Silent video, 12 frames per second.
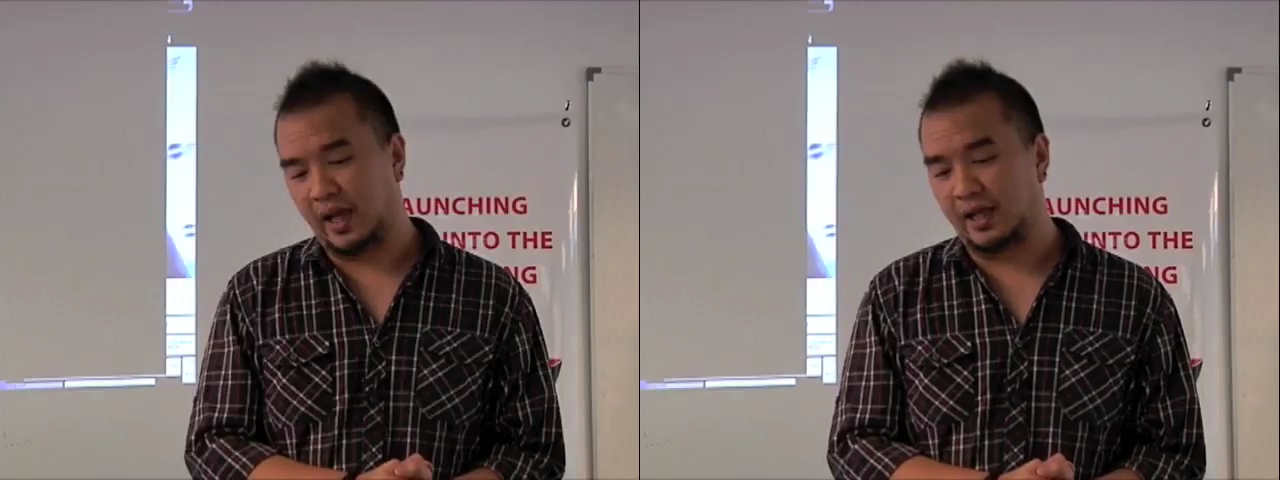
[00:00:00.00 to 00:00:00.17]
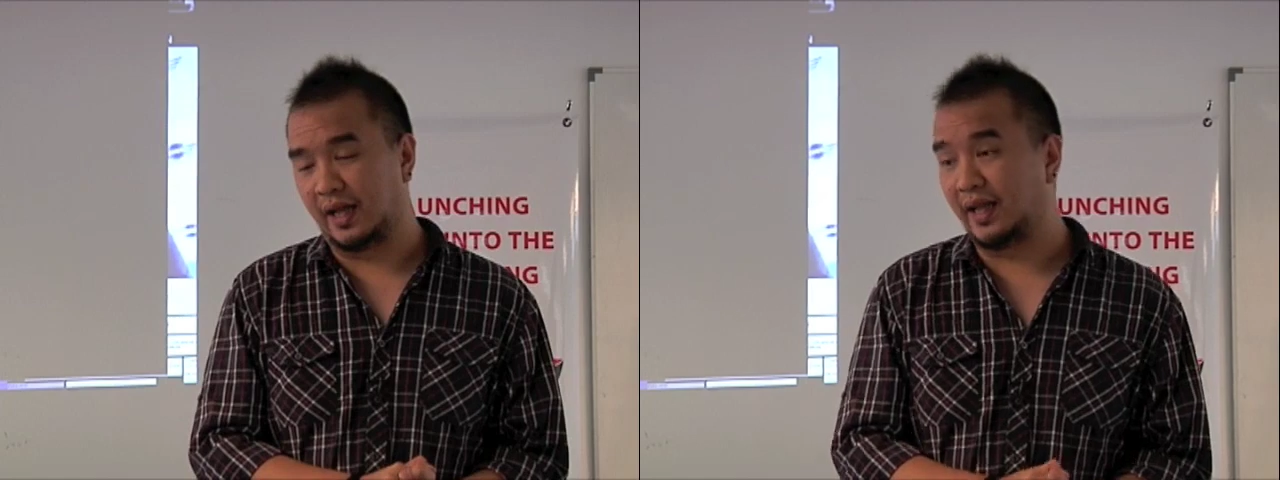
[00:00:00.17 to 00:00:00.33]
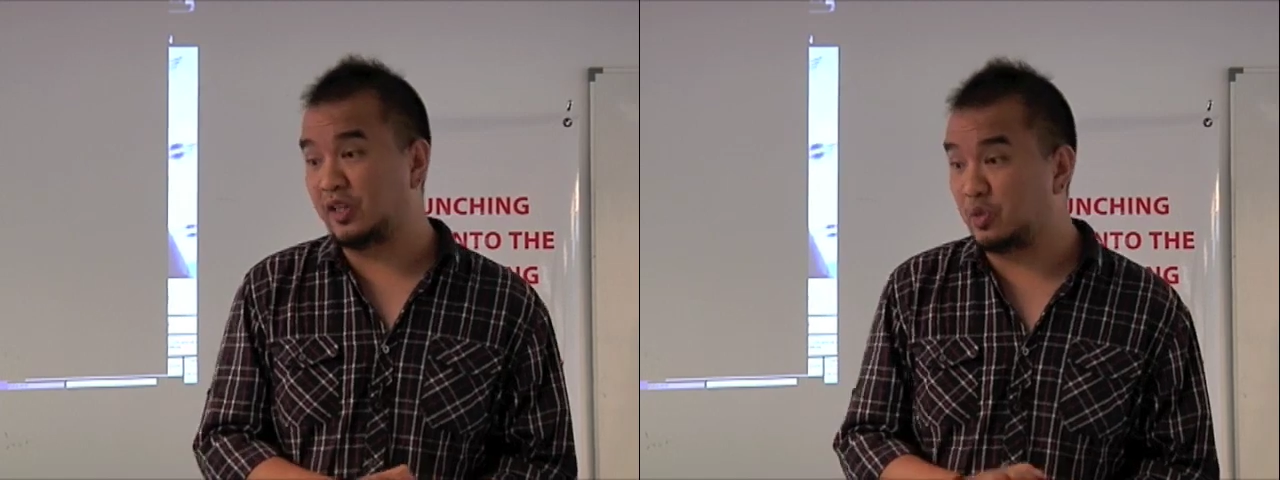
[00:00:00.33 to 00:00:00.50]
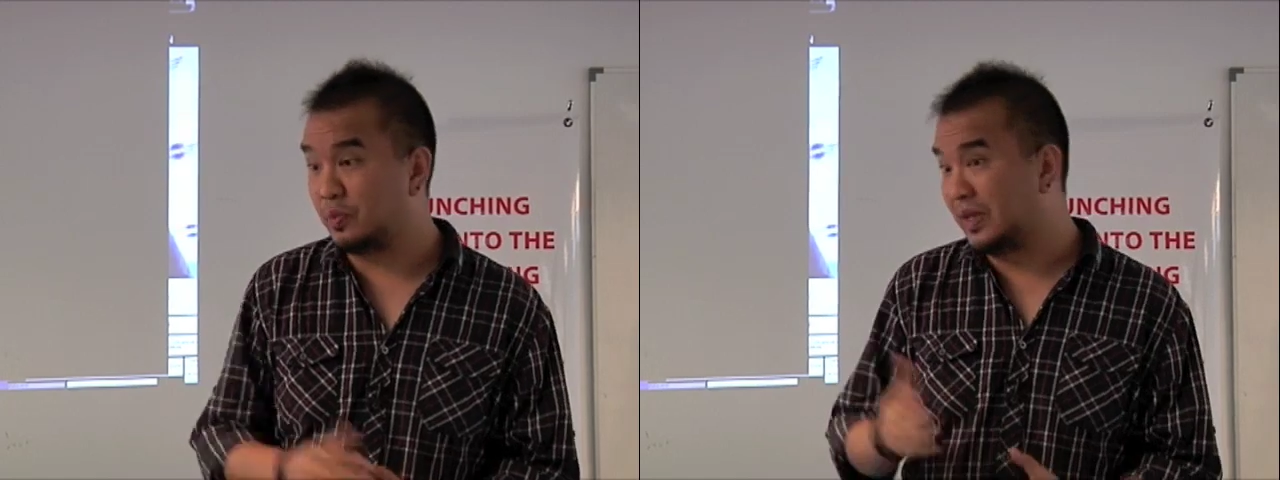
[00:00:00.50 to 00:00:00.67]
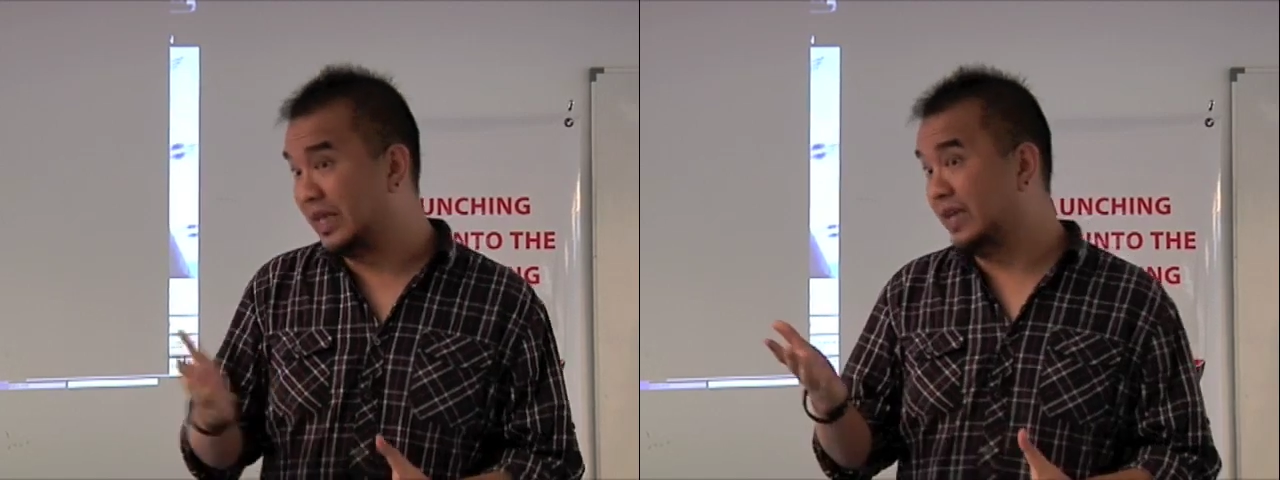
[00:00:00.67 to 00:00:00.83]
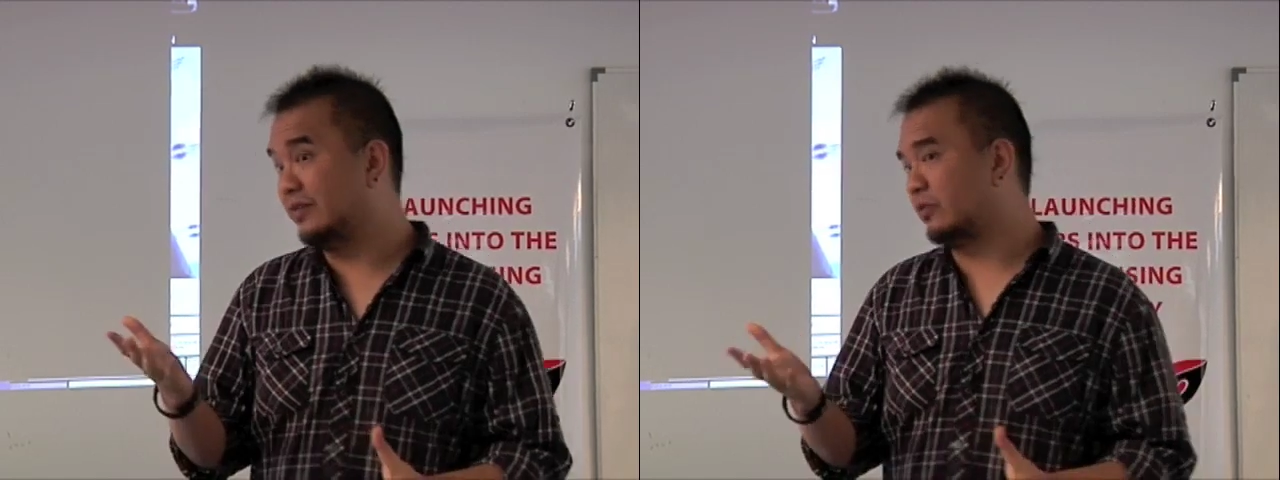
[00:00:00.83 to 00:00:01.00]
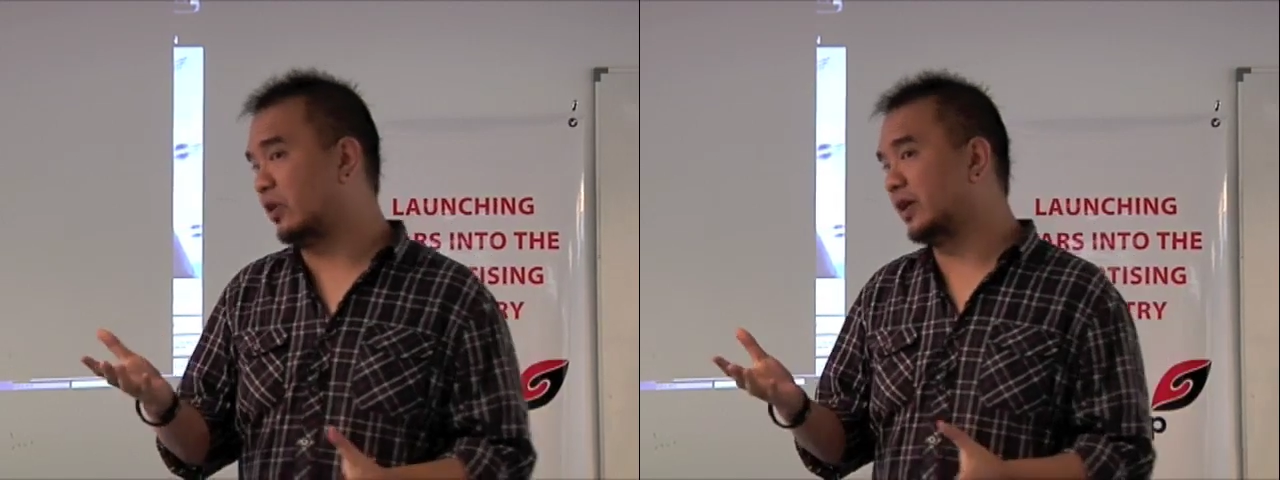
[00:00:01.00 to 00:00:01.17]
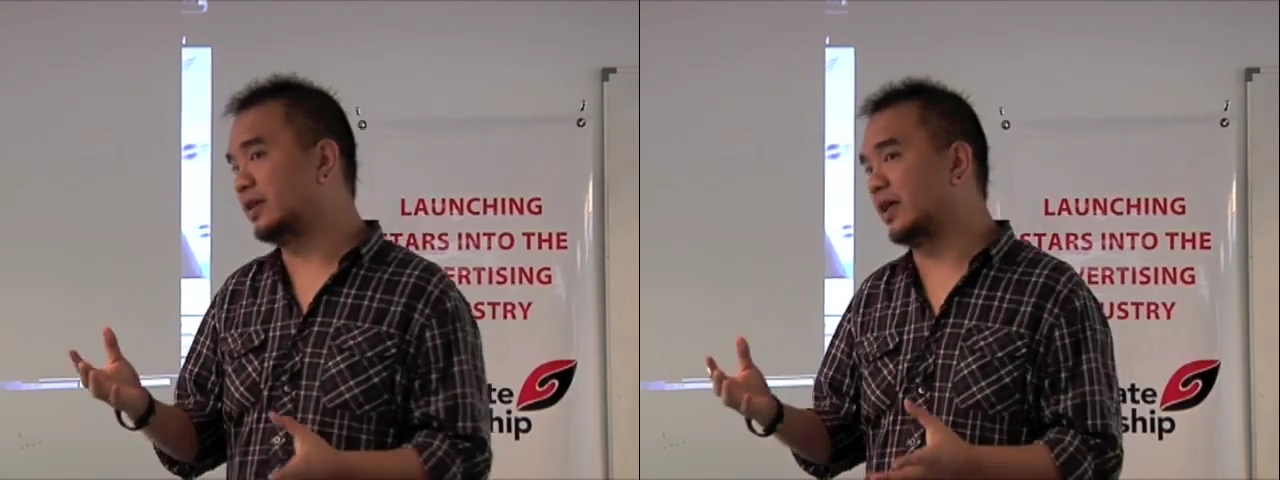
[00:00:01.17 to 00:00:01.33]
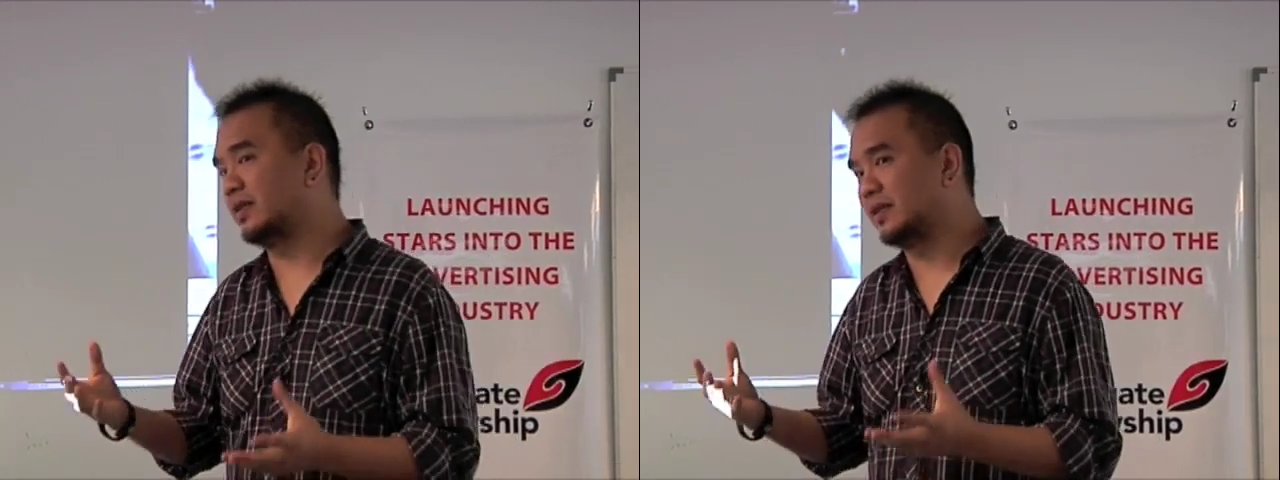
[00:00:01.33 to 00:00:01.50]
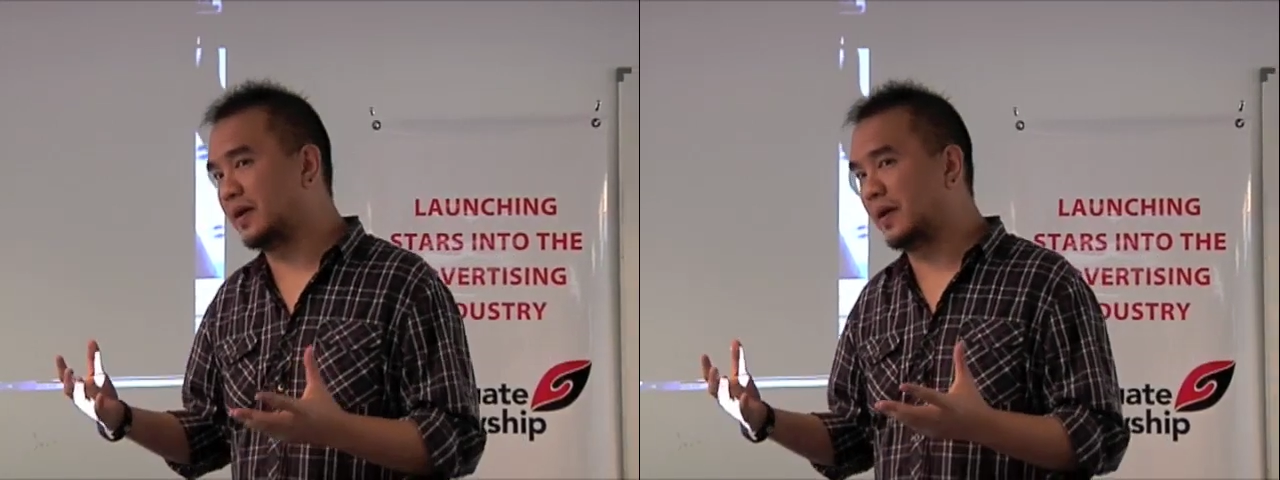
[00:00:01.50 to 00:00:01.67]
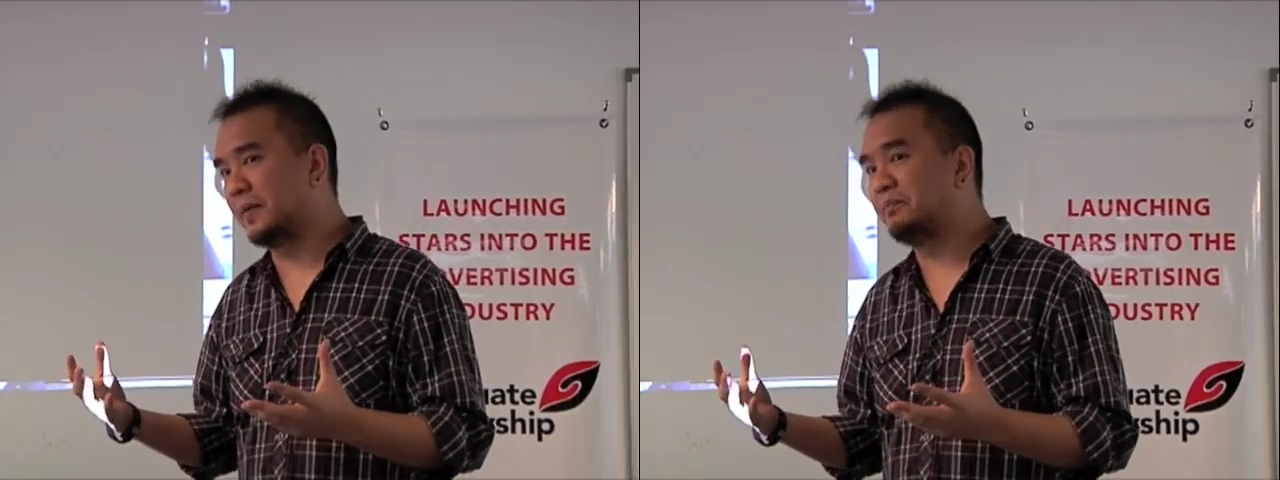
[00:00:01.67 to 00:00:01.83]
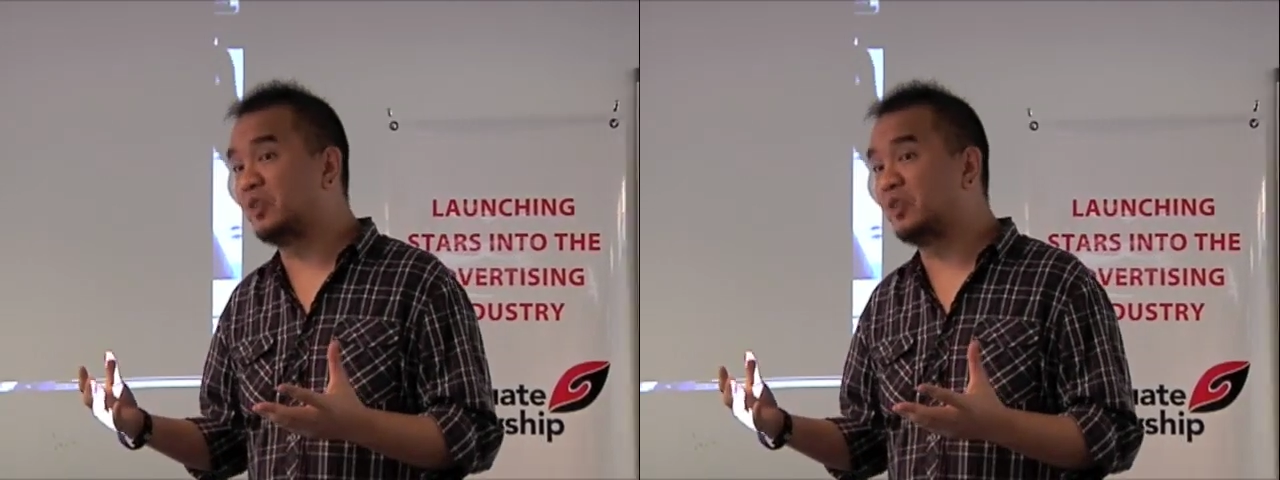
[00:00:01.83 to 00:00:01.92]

And I like to believe, right, that uh,